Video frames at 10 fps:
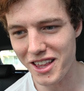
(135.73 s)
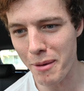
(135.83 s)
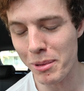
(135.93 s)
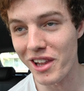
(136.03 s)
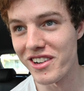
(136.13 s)

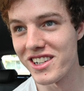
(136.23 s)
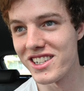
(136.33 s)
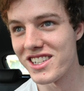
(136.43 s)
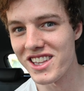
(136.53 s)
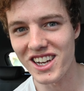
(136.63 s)
uploaded
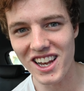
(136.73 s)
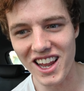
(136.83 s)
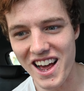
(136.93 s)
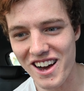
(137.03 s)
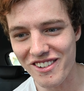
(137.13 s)
to the
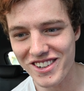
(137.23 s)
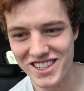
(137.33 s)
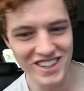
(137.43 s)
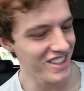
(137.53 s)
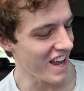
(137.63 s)
cloud
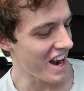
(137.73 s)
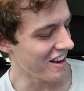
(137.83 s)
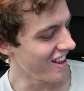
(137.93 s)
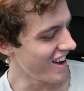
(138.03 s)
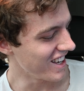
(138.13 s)
and
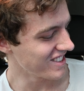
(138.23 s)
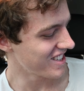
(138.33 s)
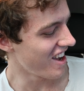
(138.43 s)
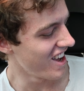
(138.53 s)
analyzed?